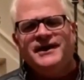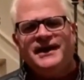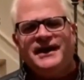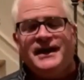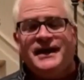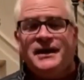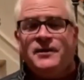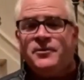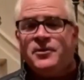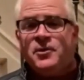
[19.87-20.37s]

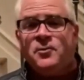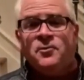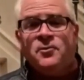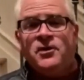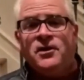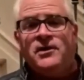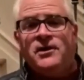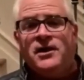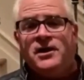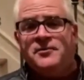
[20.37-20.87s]
and I
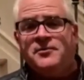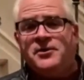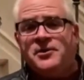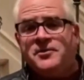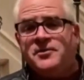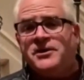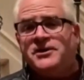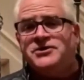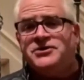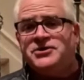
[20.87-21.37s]
want
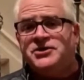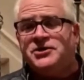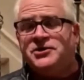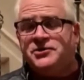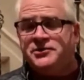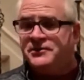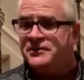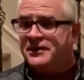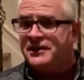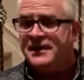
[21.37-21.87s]
to wish
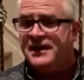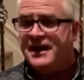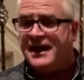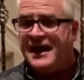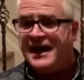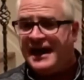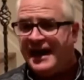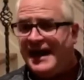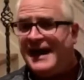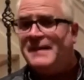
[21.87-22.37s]
you a
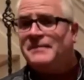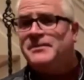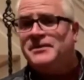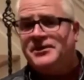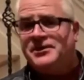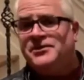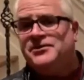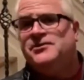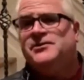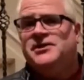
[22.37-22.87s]
happy
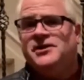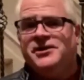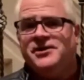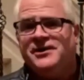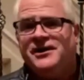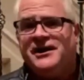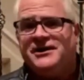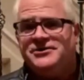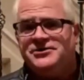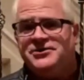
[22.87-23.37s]
New
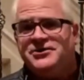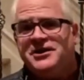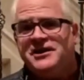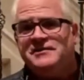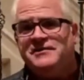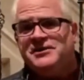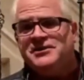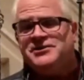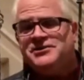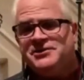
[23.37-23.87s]
Year as you
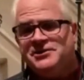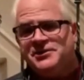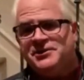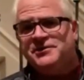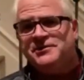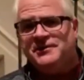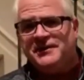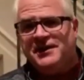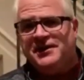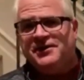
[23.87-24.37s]
come into the new
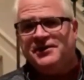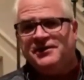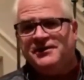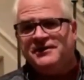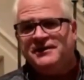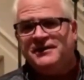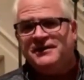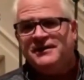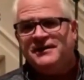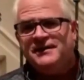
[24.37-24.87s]
year.
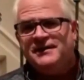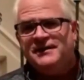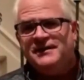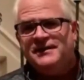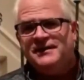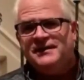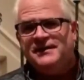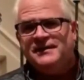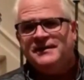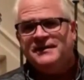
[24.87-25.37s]

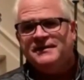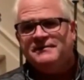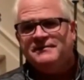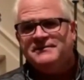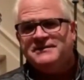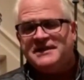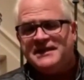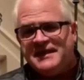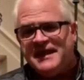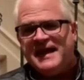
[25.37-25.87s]

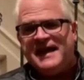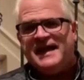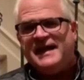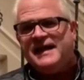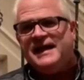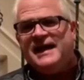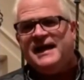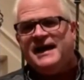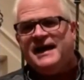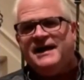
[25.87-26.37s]
Today,
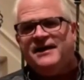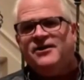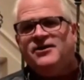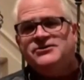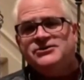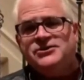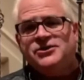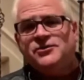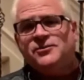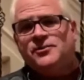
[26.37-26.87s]
I
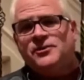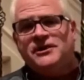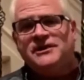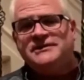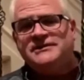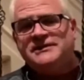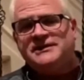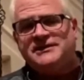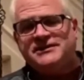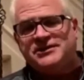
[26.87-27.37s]
also
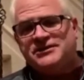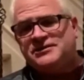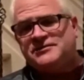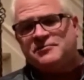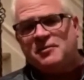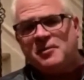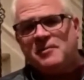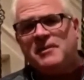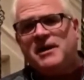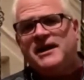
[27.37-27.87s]
want to just
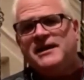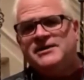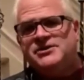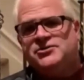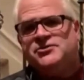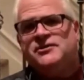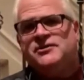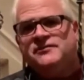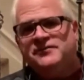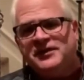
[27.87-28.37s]
remind
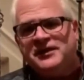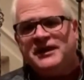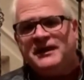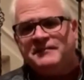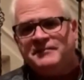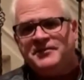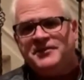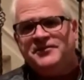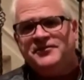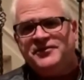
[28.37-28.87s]
you of a
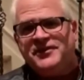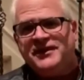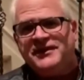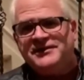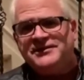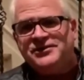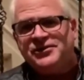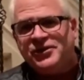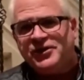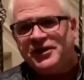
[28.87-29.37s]
couple of
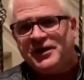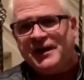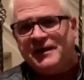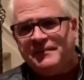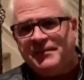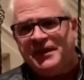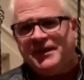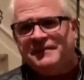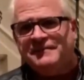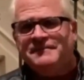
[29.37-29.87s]
things that are
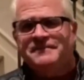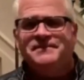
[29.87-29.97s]
coming.